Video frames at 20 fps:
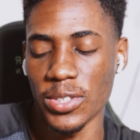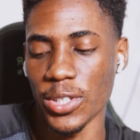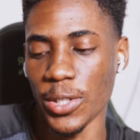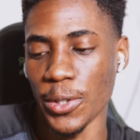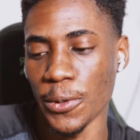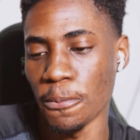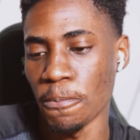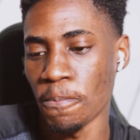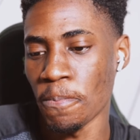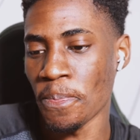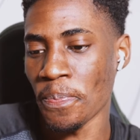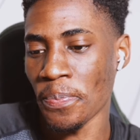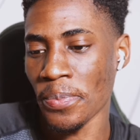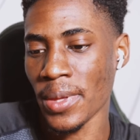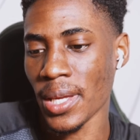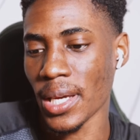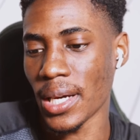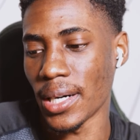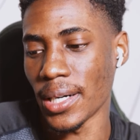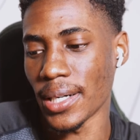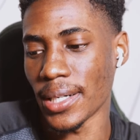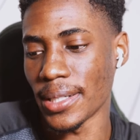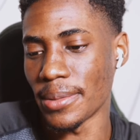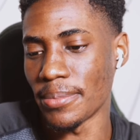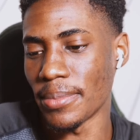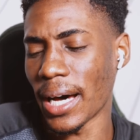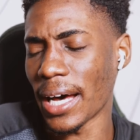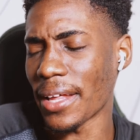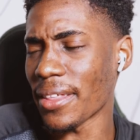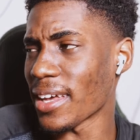So
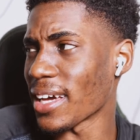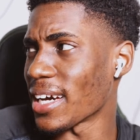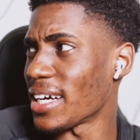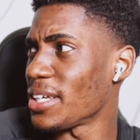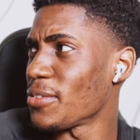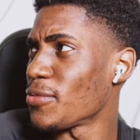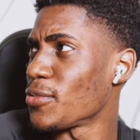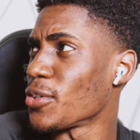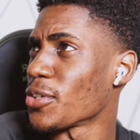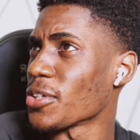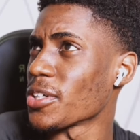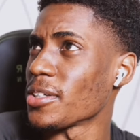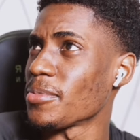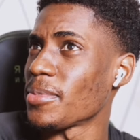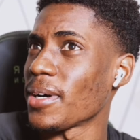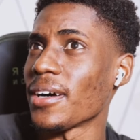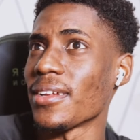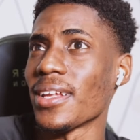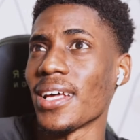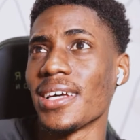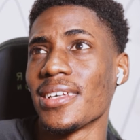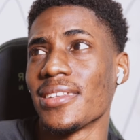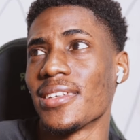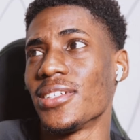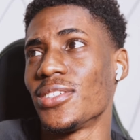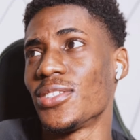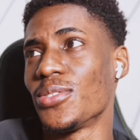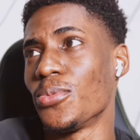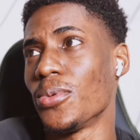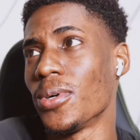um, I think I even heard about like
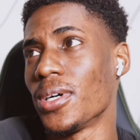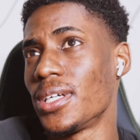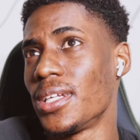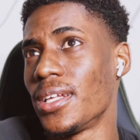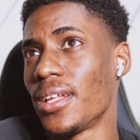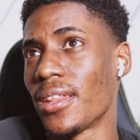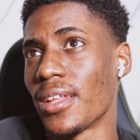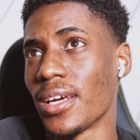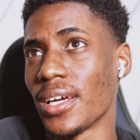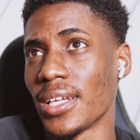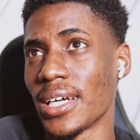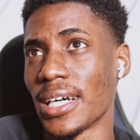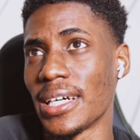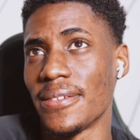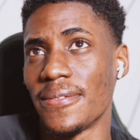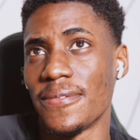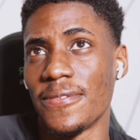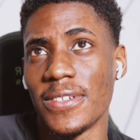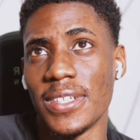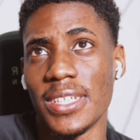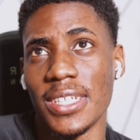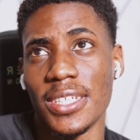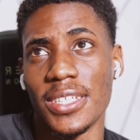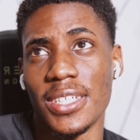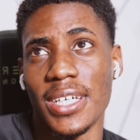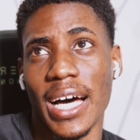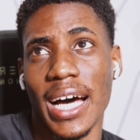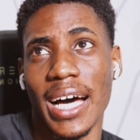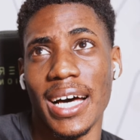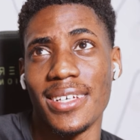this one thing that
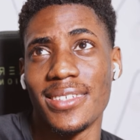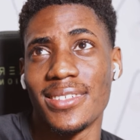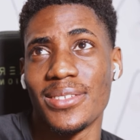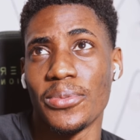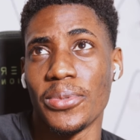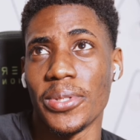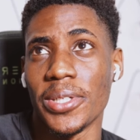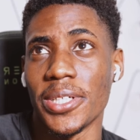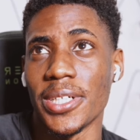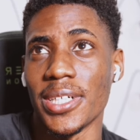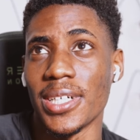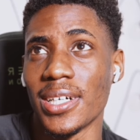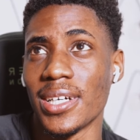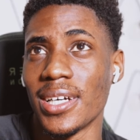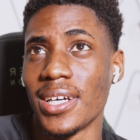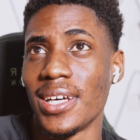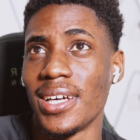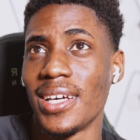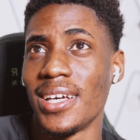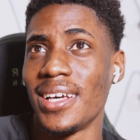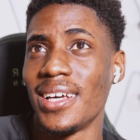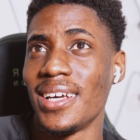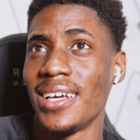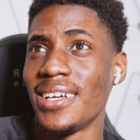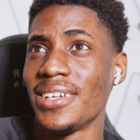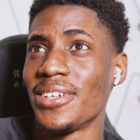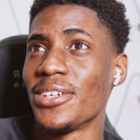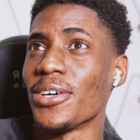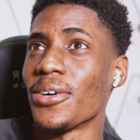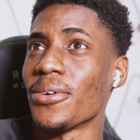Finland has, where,
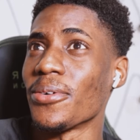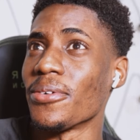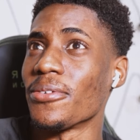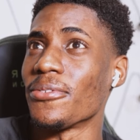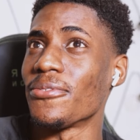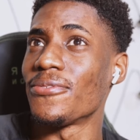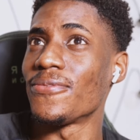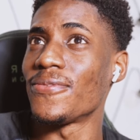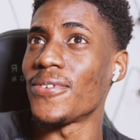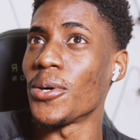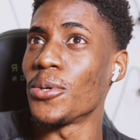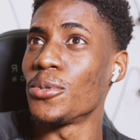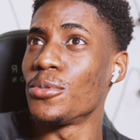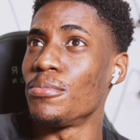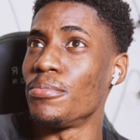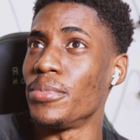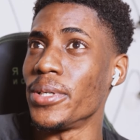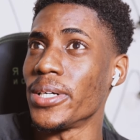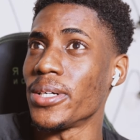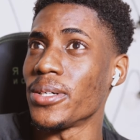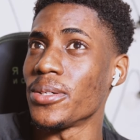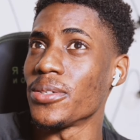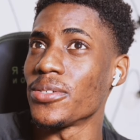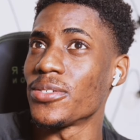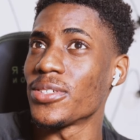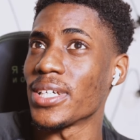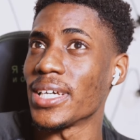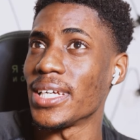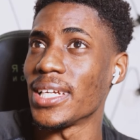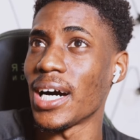you know, phone
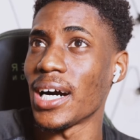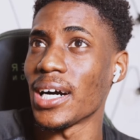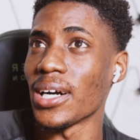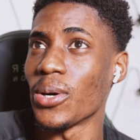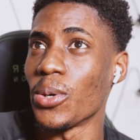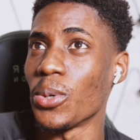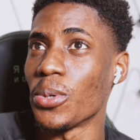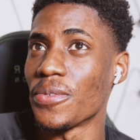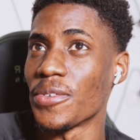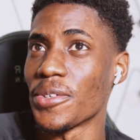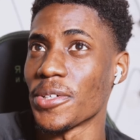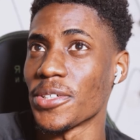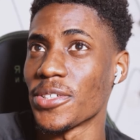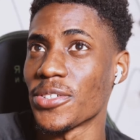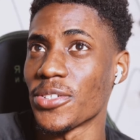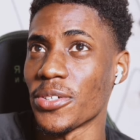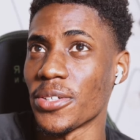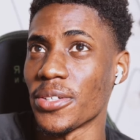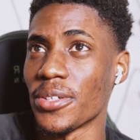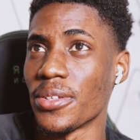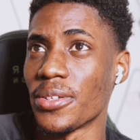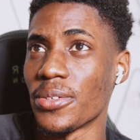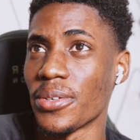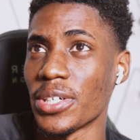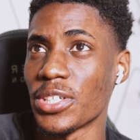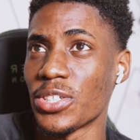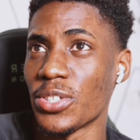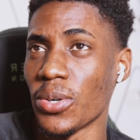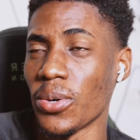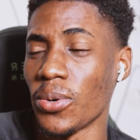bills cannot go over a certain
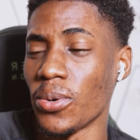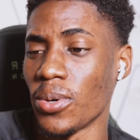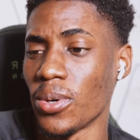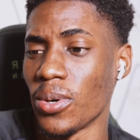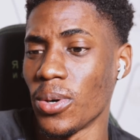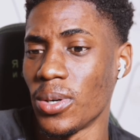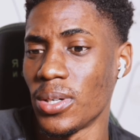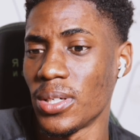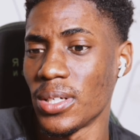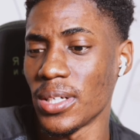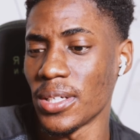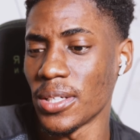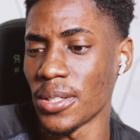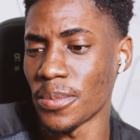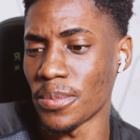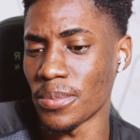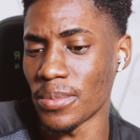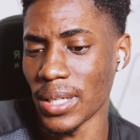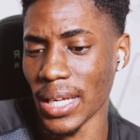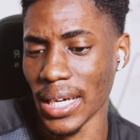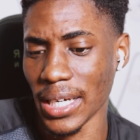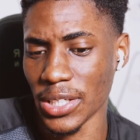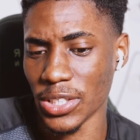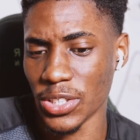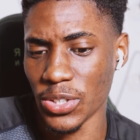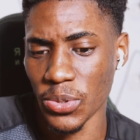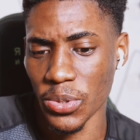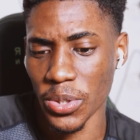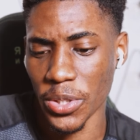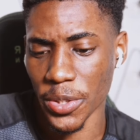threshold in a like a
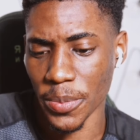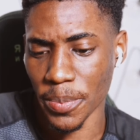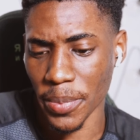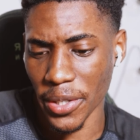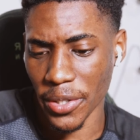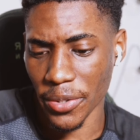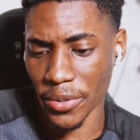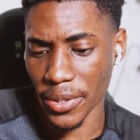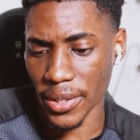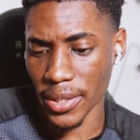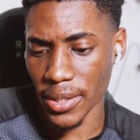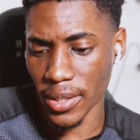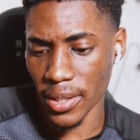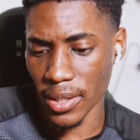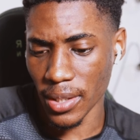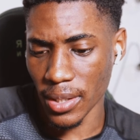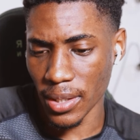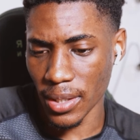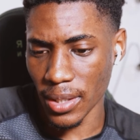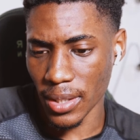two year period,